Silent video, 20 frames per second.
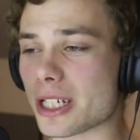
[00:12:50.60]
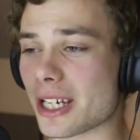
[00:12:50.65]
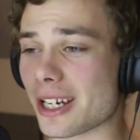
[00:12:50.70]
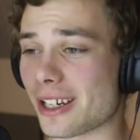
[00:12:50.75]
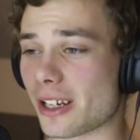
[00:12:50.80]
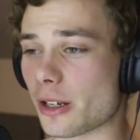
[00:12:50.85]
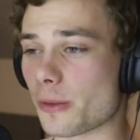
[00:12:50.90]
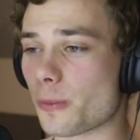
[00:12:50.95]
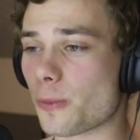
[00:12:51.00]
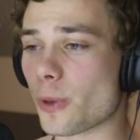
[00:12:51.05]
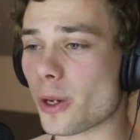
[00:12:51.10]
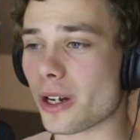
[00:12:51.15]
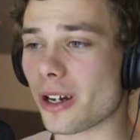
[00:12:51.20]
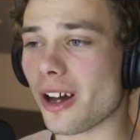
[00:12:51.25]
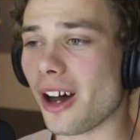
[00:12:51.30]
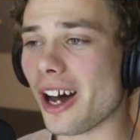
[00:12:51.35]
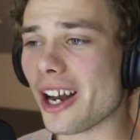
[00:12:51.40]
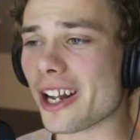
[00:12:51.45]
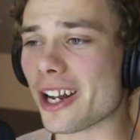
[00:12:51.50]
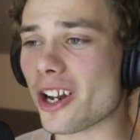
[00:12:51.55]
ticket. But
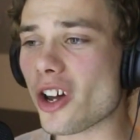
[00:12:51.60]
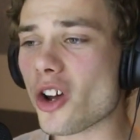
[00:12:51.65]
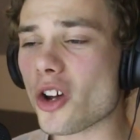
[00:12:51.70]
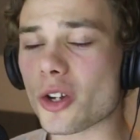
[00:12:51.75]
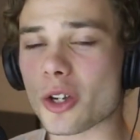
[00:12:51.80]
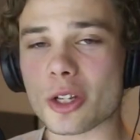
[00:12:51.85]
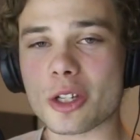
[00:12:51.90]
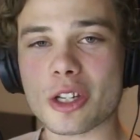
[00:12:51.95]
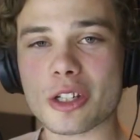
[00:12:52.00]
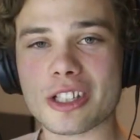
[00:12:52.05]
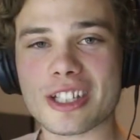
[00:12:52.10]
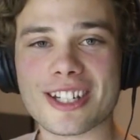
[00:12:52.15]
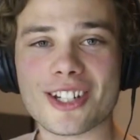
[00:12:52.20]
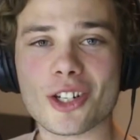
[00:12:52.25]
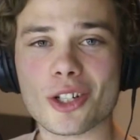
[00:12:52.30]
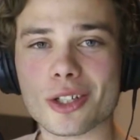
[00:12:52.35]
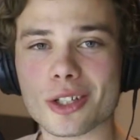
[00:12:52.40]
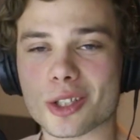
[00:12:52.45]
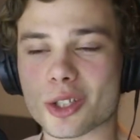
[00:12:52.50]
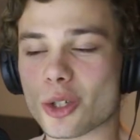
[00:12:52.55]
I don't know. Did
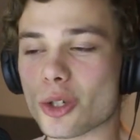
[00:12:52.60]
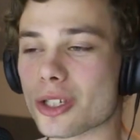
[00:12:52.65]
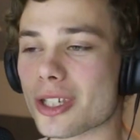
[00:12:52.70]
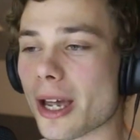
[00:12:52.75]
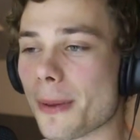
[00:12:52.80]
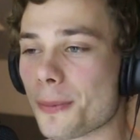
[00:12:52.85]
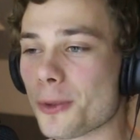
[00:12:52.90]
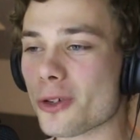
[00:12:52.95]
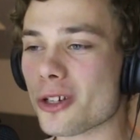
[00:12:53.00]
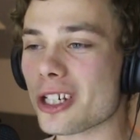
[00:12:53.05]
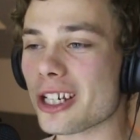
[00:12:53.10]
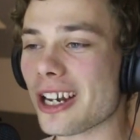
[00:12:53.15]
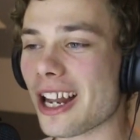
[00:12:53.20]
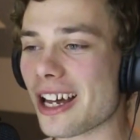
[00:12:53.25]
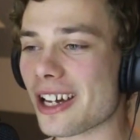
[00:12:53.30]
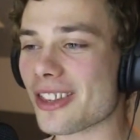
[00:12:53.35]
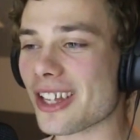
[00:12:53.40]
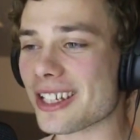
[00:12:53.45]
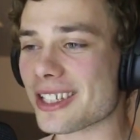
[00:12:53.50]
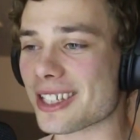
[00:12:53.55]
you just use up all your
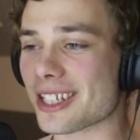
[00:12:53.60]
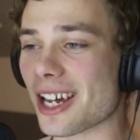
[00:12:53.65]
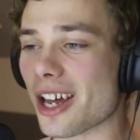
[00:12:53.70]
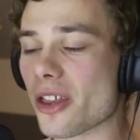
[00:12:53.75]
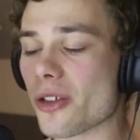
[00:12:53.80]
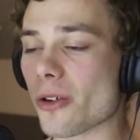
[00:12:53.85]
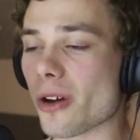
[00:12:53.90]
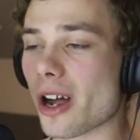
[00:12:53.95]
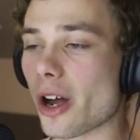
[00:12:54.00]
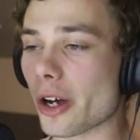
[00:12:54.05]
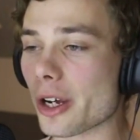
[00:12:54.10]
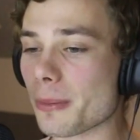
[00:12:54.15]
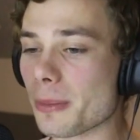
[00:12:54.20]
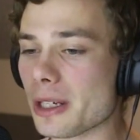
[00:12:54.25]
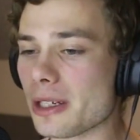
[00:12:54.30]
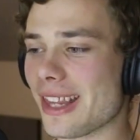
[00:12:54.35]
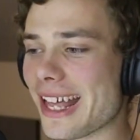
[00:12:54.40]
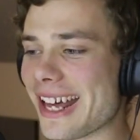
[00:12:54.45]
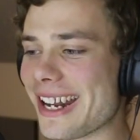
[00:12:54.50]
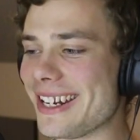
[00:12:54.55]
luck? That's the other
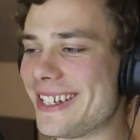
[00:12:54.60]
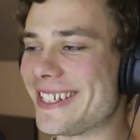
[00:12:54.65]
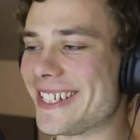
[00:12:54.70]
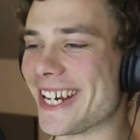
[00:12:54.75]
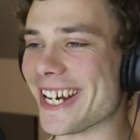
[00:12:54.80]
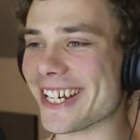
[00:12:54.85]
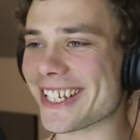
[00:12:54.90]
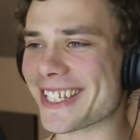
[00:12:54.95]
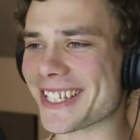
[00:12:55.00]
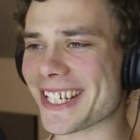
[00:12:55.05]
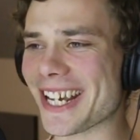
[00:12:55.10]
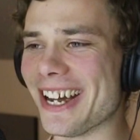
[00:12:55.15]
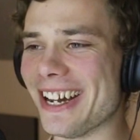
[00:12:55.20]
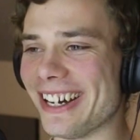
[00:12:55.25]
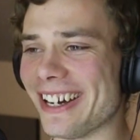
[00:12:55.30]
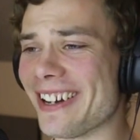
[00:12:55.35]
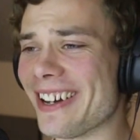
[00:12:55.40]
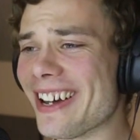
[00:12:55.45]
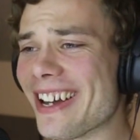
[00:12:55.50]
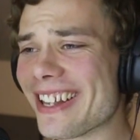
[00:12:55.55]
argument. That is
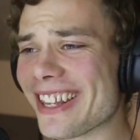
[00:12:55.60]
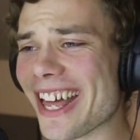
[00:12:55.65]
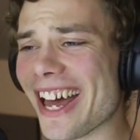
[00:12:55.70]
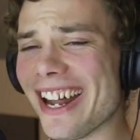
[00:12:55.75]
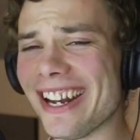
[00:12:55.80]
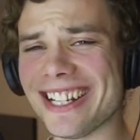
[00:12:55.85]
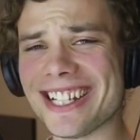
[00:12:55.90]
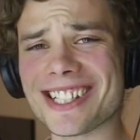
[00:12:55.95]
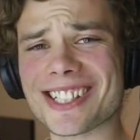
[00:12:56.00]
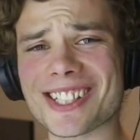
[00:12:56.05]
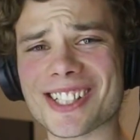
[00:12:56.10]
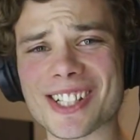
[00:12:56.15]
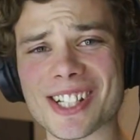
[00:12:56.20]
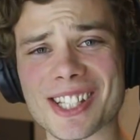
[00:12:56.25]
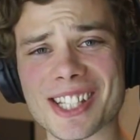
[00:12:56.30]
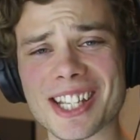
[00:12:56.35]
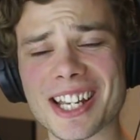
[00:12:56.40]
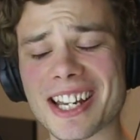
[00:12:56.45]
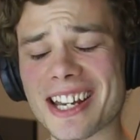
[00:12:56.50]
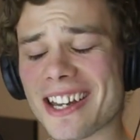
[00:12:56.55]

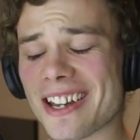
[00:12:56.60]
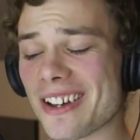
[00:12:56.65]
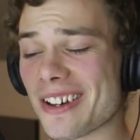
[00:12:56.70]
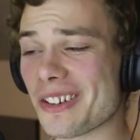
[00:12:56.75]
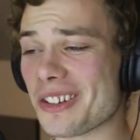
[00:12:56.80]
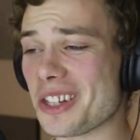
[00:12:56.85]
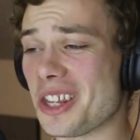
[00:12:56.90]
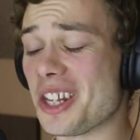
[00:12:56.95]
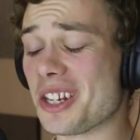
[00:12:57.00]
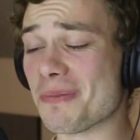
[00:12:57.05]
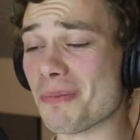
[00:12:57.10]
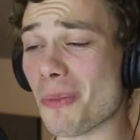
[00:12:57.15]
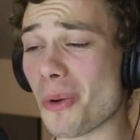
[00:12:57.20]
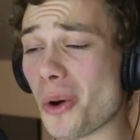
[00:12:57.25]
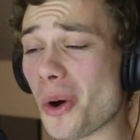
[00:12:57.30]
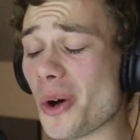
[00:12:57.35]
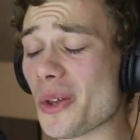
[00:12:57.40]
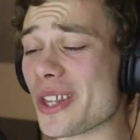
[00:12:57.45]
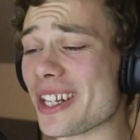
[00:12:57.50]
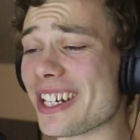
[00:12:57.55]
just
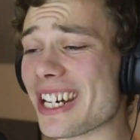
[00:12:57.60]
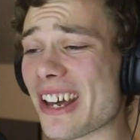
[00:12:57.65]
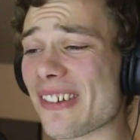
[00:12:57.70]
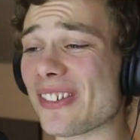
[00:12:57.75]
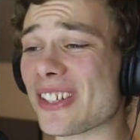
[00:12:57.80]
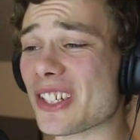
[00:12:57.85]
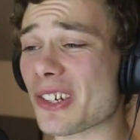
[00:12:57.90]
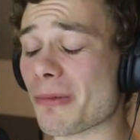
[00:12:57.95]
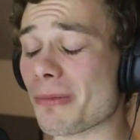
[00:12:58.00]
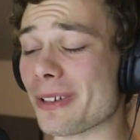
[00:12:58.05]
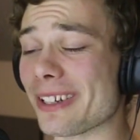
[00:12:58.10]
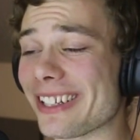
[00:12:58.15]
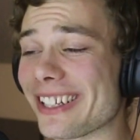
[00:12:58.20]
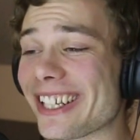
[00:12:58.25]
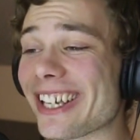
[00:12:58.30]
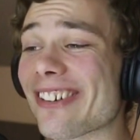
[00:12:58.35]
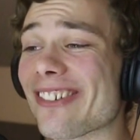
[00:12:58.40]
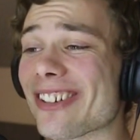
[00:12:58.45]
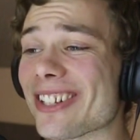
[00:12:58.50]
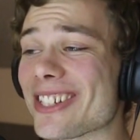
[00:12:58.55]
more than Never Tell Me
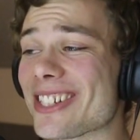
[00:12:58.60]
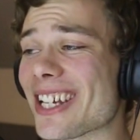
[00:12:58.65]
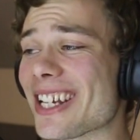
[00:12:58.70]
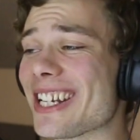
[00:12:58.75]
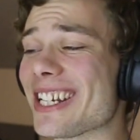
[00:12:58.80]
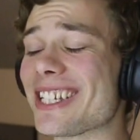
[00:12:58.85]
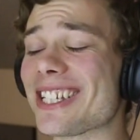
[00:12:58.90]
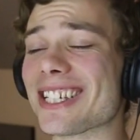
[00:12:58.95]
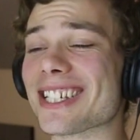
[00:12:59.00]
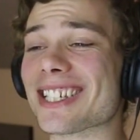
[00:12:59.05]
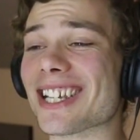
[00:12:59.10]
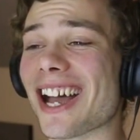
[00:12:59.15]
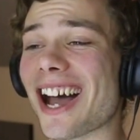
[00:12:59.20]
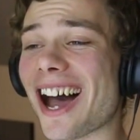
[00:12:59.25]
the Odds. That is just